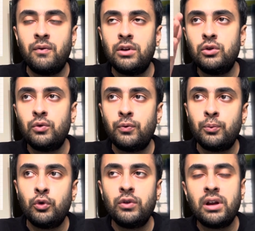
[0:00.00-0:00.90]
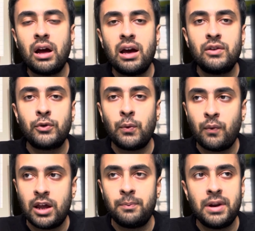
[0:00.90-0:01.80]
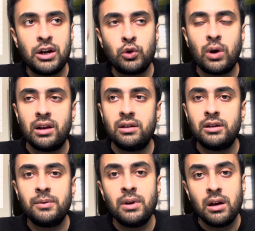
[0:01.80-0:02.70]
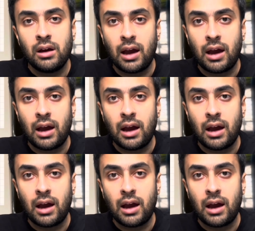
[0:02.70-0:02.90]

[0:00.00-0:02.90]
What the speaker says: when you move your eyes from one plane to another